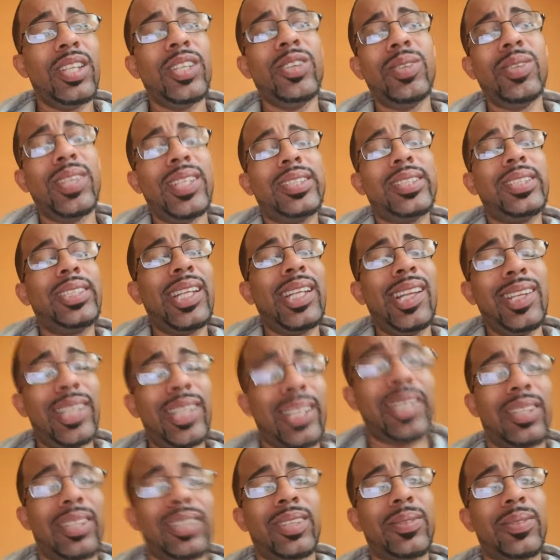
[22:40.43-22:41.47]
you look
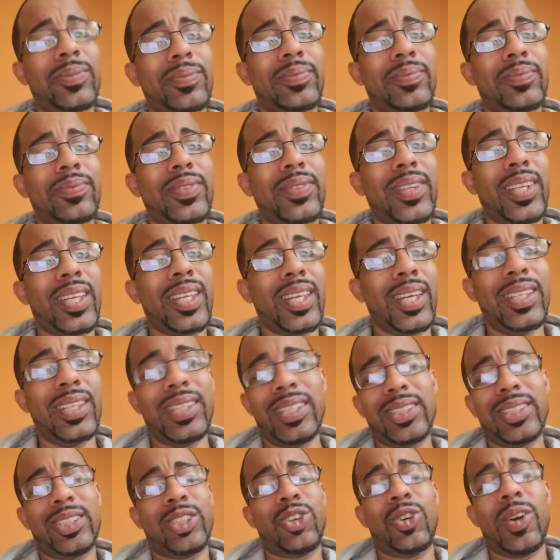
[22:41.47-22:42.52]
silly
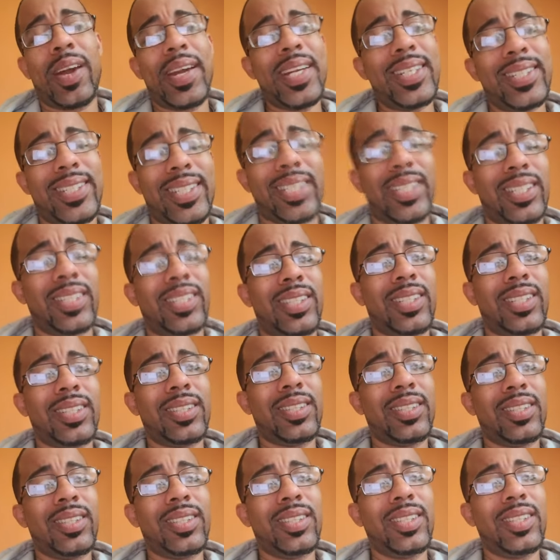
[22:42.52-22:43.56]
it looks crazy
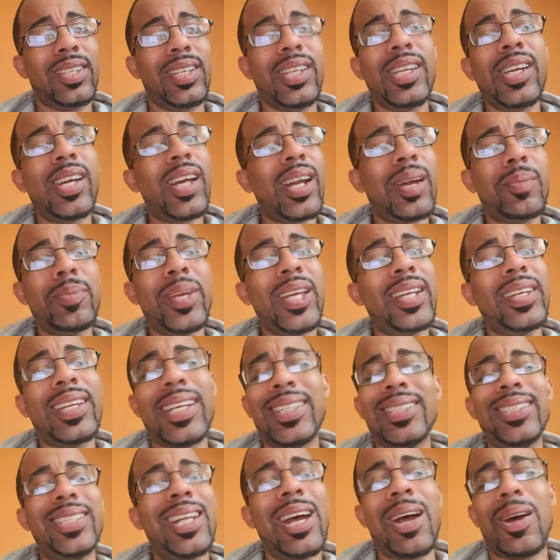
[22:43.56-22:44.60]
you know what i mean
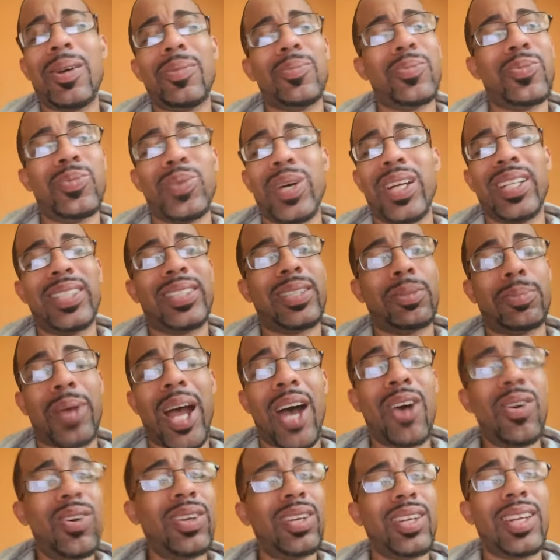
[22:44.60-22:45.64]
that's not what it's
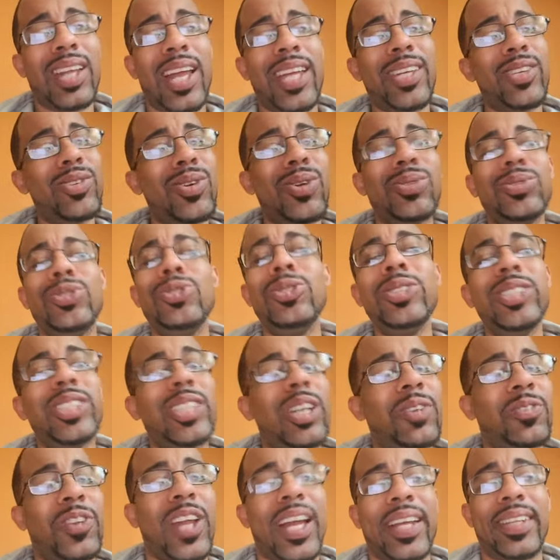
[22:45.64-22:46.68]
about like you don't do
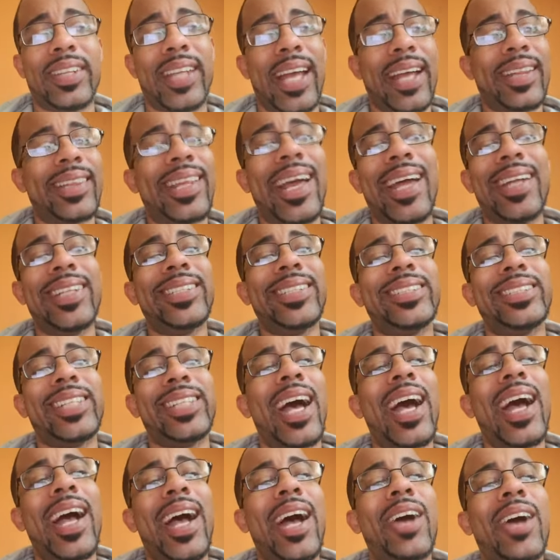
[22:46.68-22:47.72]
stuff like that that is
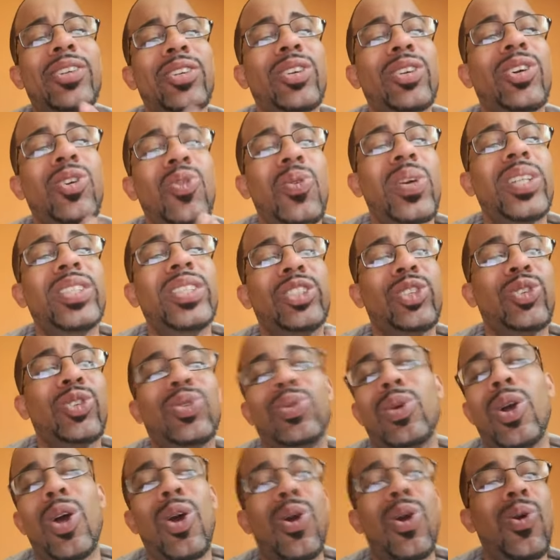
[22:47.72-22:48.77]
not how you're going to
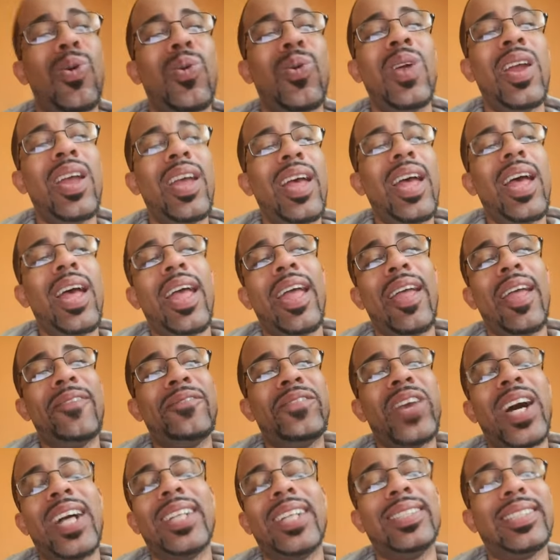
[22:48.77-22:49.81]
grow
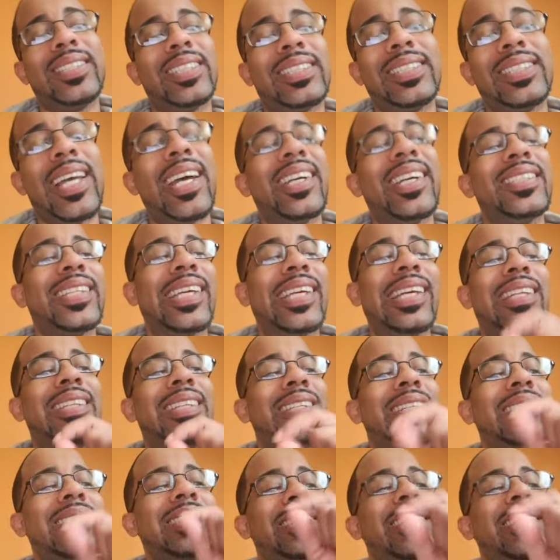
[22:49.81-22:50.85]
and find success it
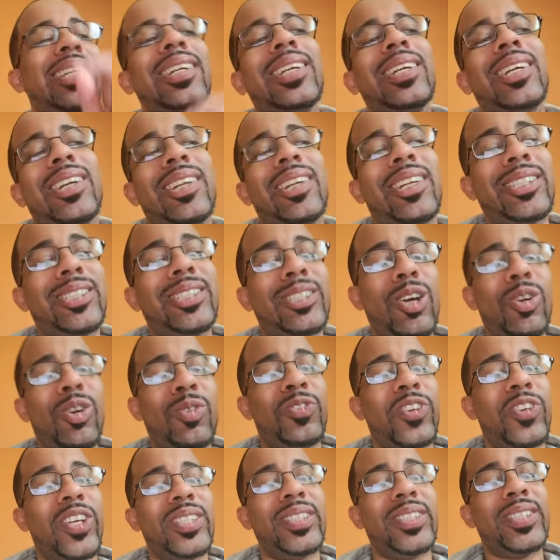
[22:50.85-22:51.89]
looks good on the
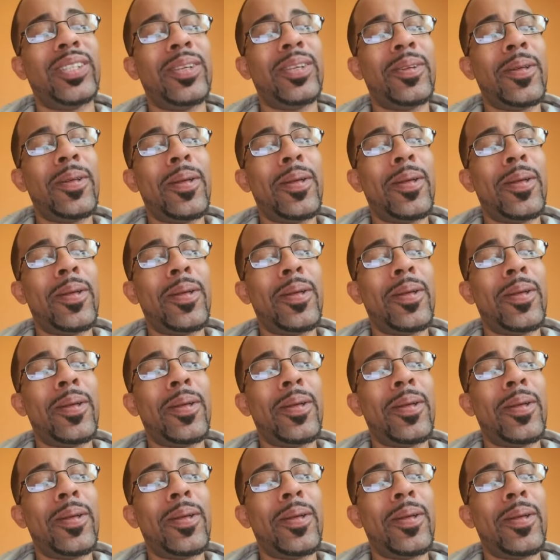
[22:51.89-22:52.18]
surface